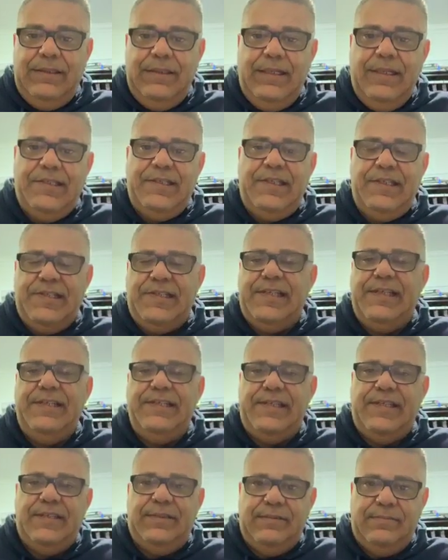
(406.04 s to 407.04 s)
Let's just
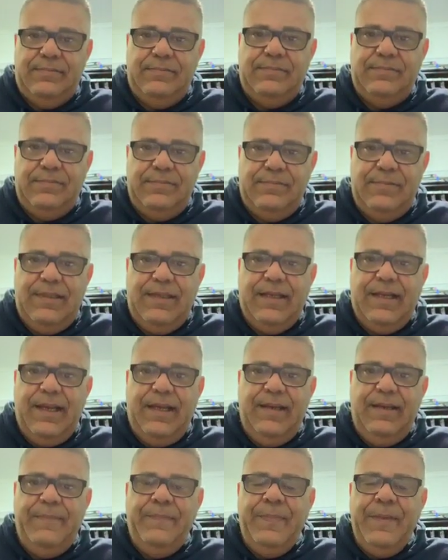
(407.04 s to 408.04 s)
listen,
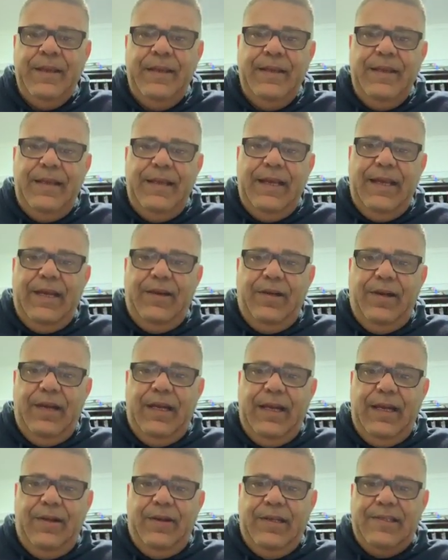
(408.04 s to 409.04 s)
okay? And
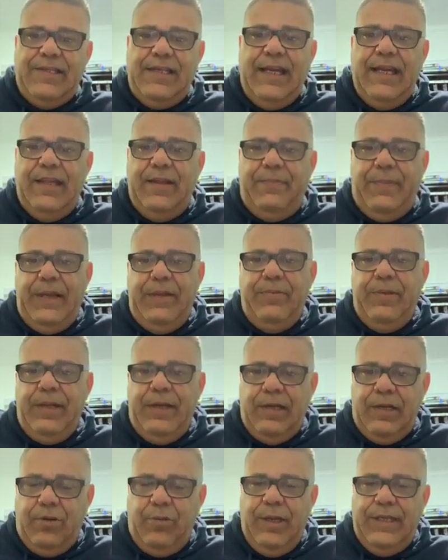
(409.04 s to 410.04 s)
I say the people
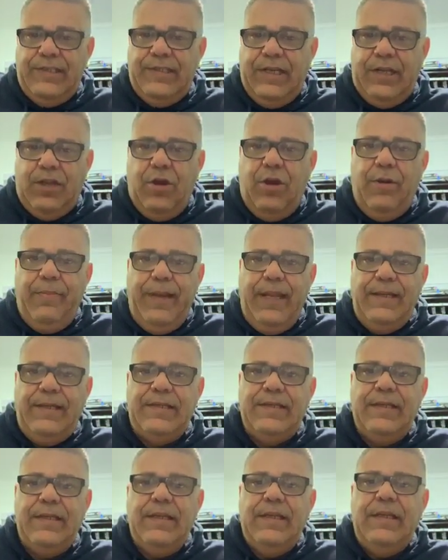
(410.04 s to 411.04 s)
that are quick to
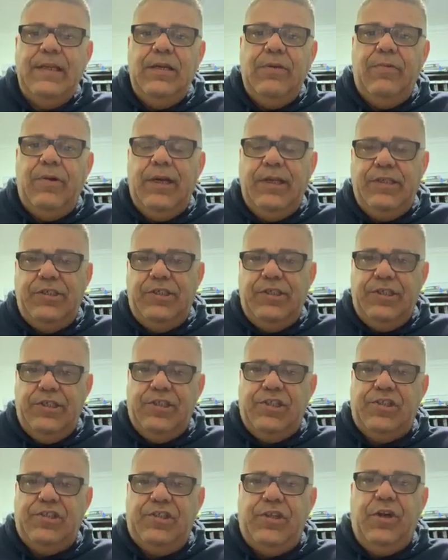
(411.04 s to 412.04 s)
comment, why don't you
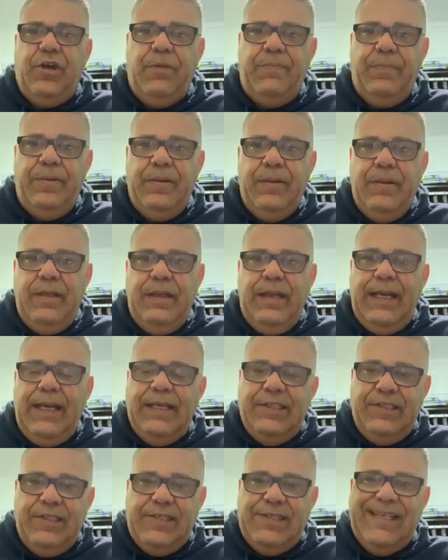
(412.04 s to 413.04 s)
just stop
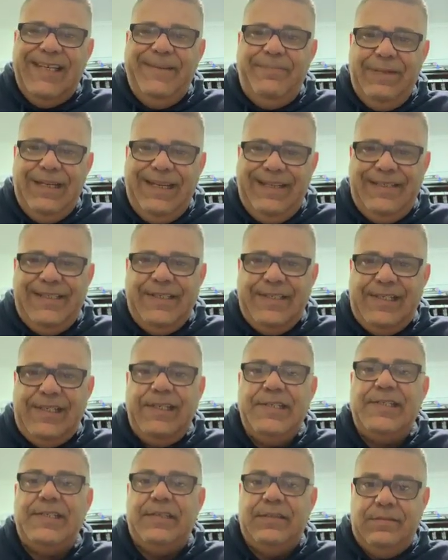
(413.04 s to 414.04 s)
and just
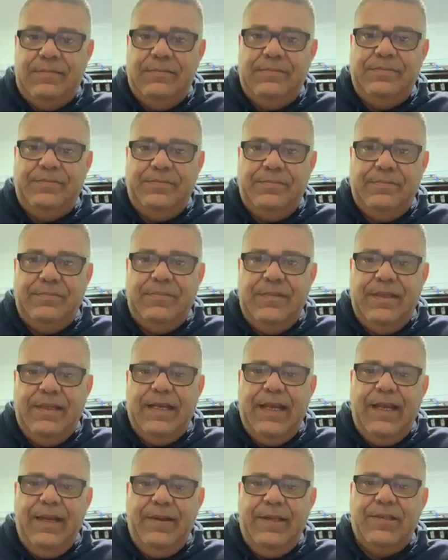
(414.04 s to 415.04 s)
listen,
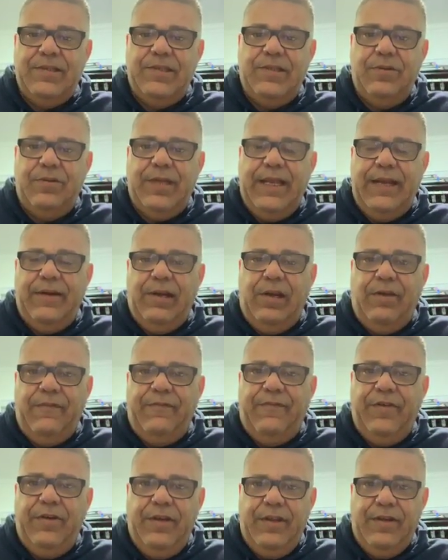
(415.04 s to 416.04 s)
okay? Because you'll get a
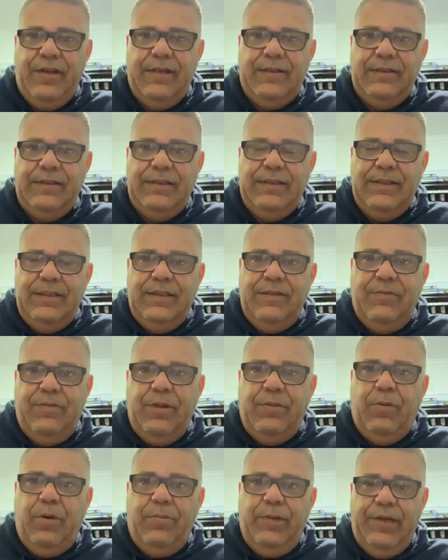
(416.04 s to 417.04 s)
lot further
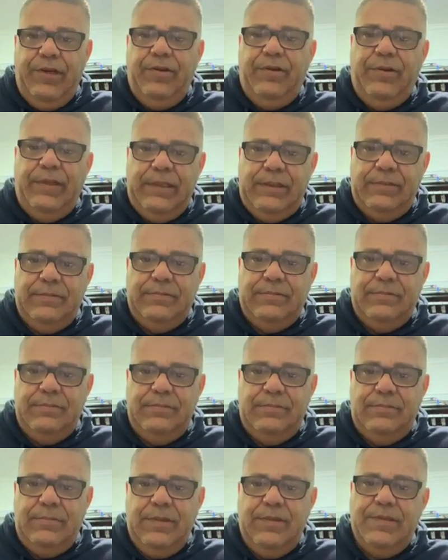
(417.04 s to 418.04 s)
with what we're doing.
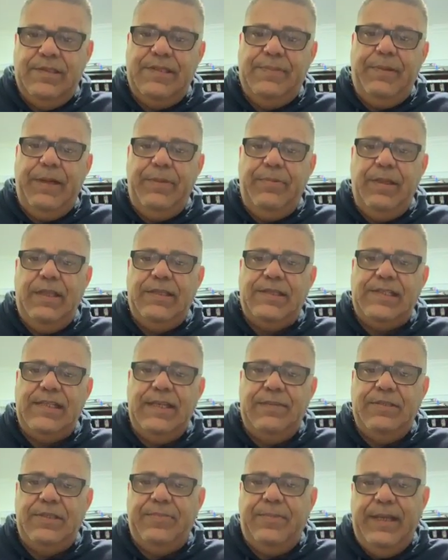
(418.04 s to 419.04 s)
Because the people that
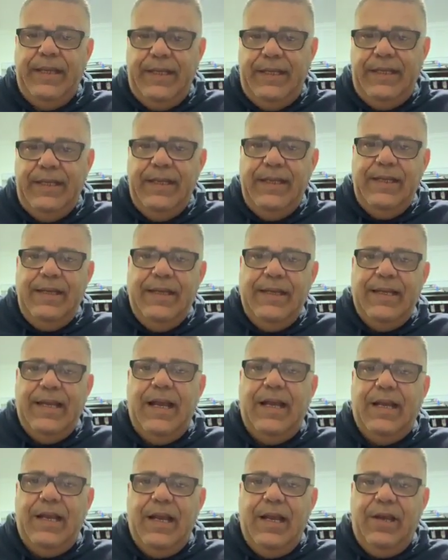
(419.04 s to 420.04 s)
seem to be
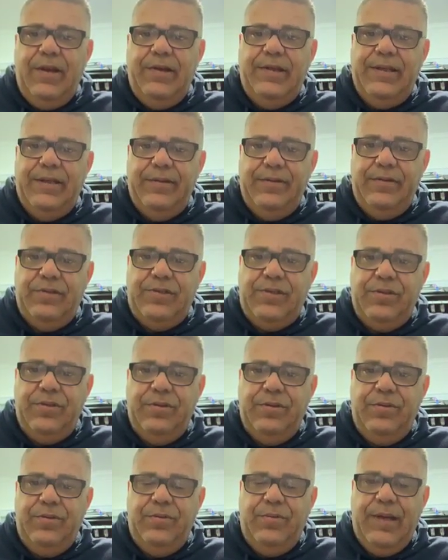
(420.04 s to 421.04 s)
gung-ho
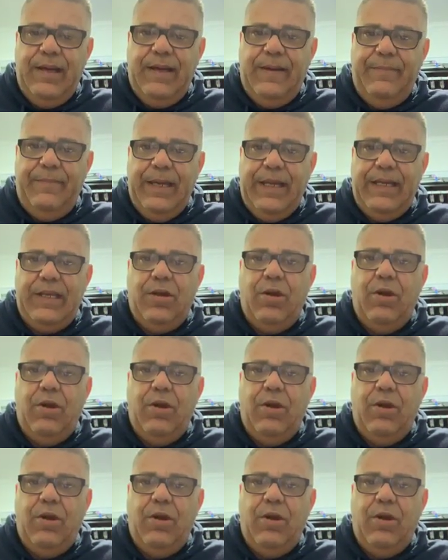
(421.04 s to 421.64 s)
to make